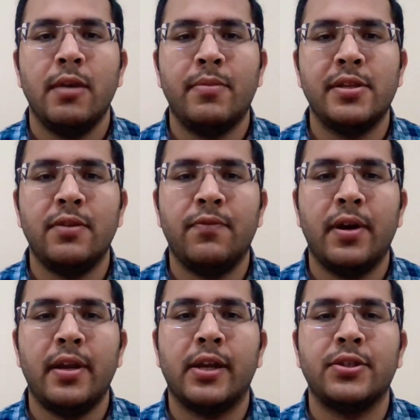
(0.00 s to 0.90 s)

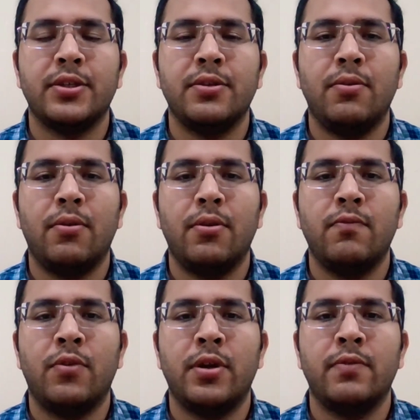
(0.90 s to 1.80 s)
emulsifier action,
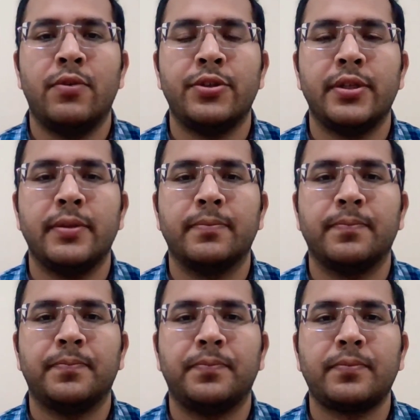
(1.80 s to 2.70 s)
or water
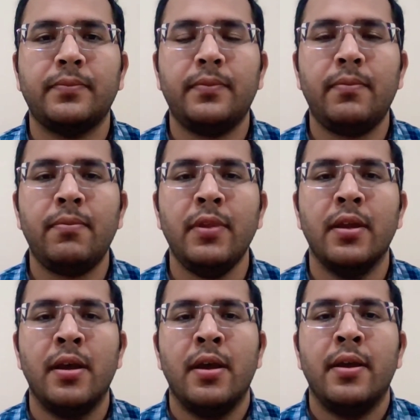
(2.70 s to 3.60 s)
washing.
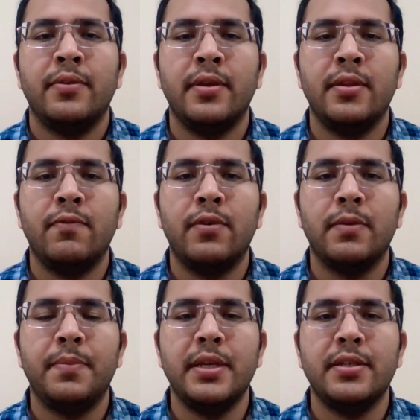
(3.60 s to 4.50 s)
Then the
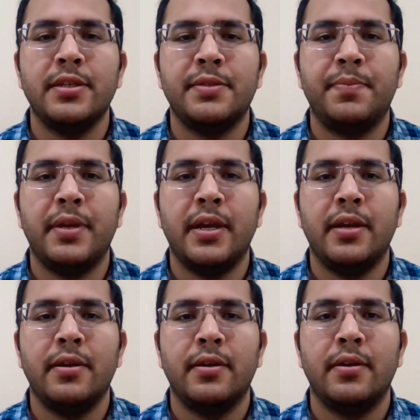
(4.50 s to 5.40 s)
workpiece is
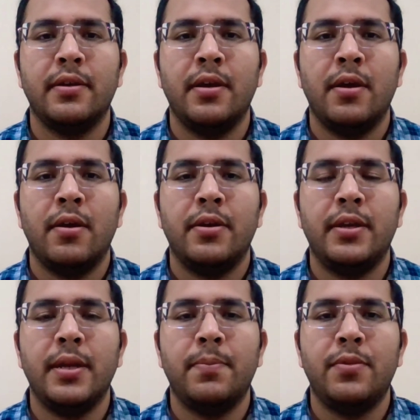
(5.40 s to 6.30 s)
sprayed,
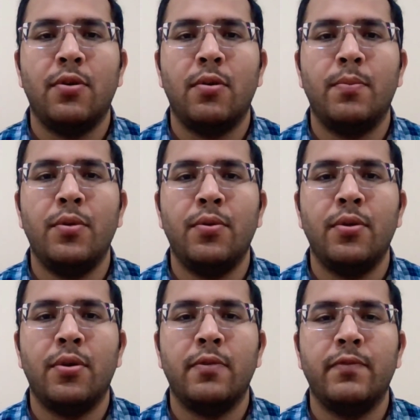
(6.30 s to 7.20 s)
dipped, or
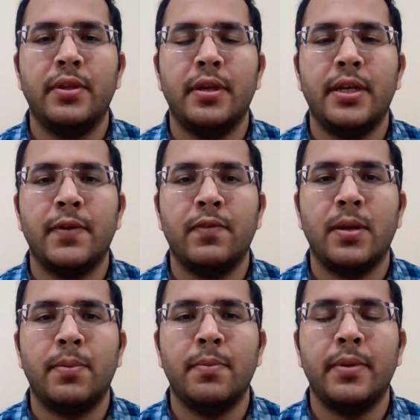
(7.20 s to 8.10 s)
blowed on with a
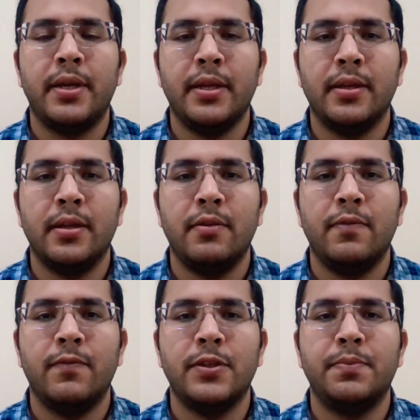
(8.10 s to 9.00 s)
developer material
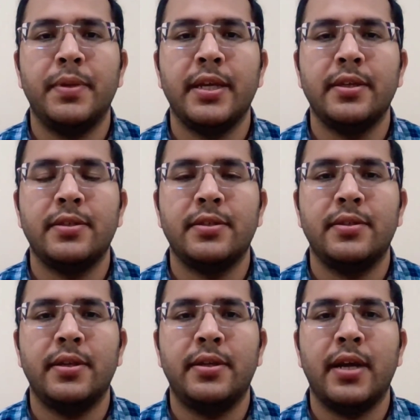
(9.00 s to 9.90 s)
which
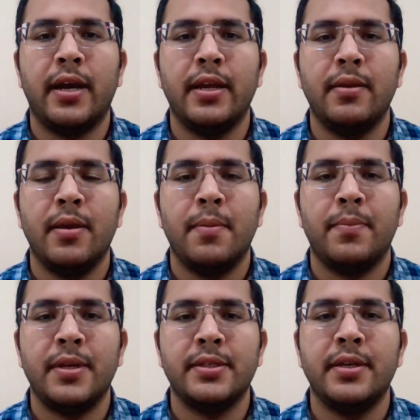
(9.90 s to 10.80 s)
brings the dye
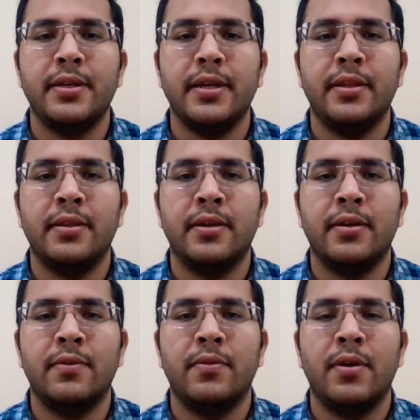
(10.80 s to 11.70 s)
present in
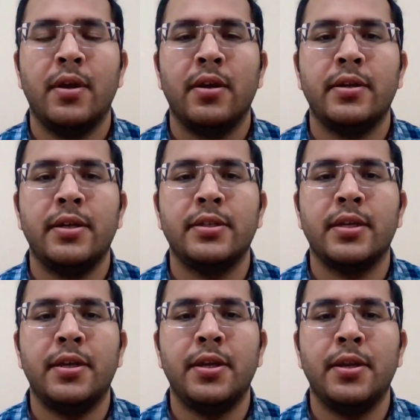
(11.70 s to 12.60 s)
the
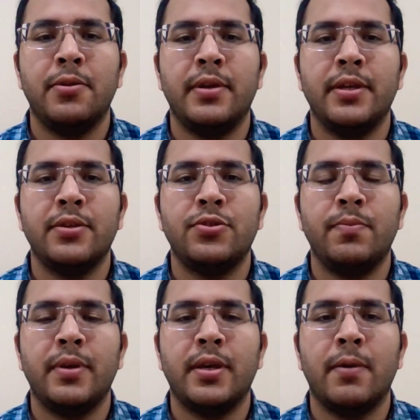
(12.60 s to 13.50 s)
discontinuities to
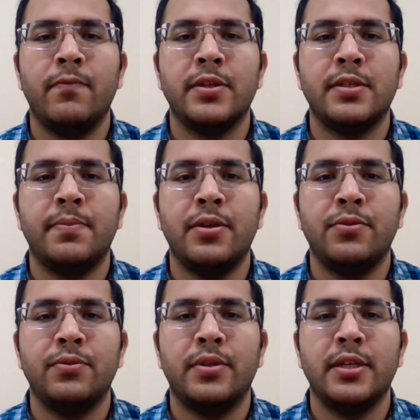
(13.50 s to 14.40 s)
become visible
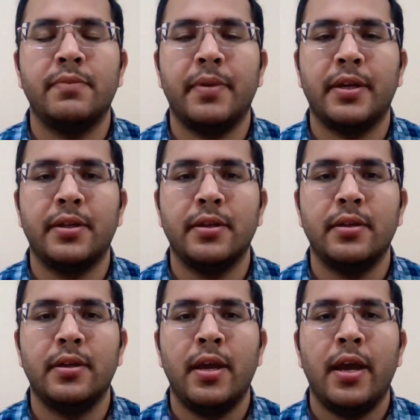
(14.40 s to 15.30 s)
to the
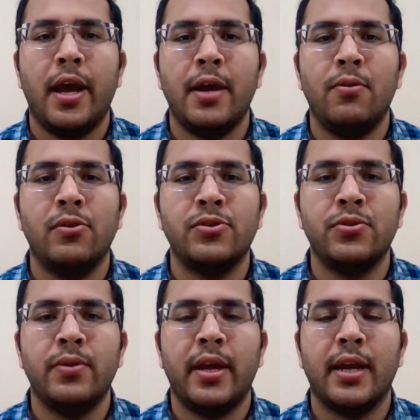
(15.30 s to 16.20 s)
inspector and
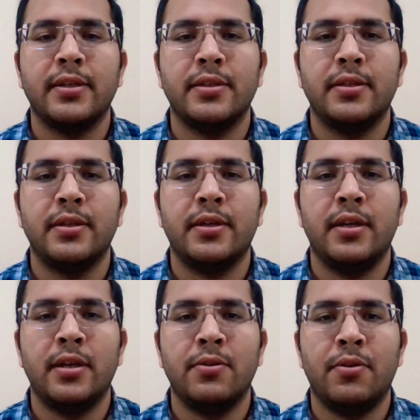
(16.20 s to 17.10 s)
also acts as a
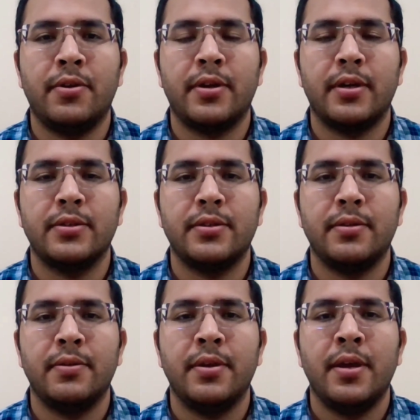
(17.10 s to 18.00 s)
color contrast.
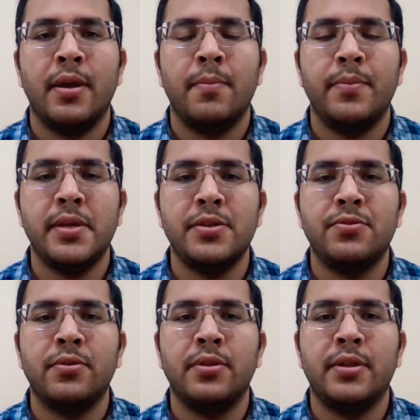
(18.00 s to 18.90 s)

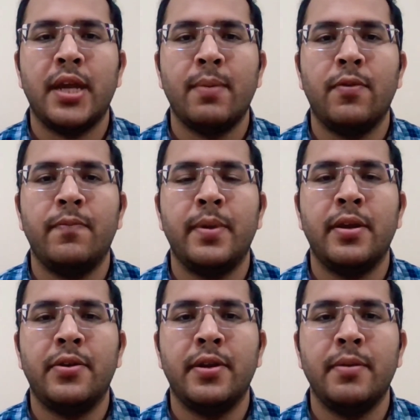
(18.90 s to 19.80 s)
Based on the type of
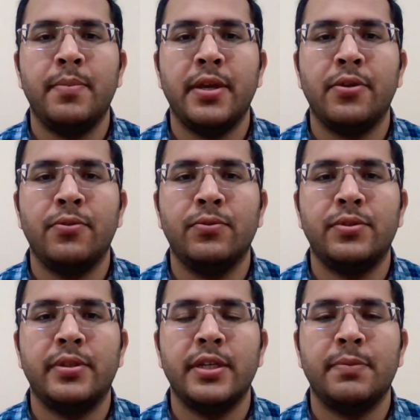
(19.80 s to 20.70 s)
penetrant being
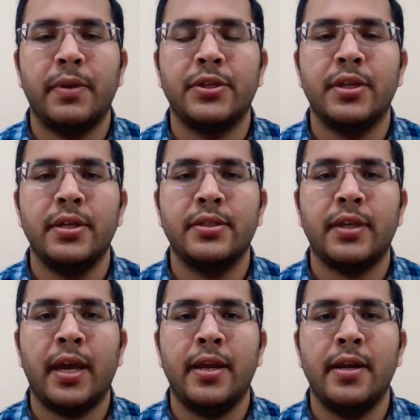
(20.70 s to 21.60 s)
used, the inspection is
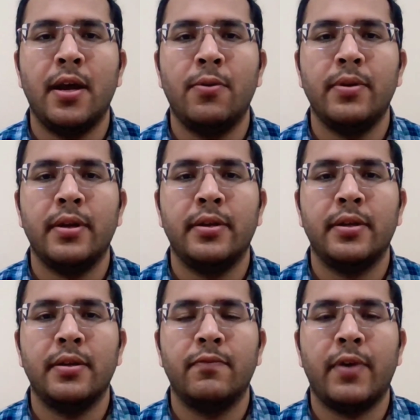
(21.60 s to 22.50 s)
carried out
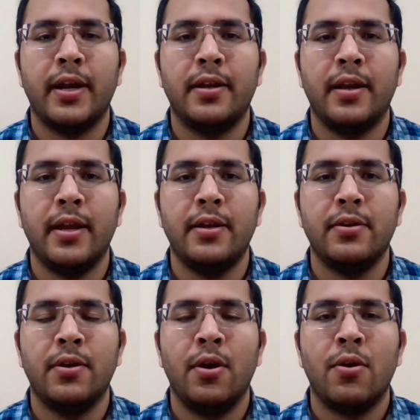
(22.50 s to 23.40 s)
under white
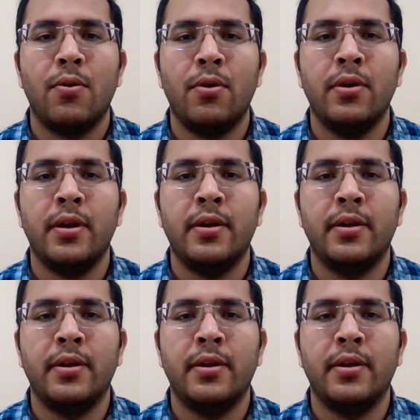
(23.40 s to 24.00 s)
light or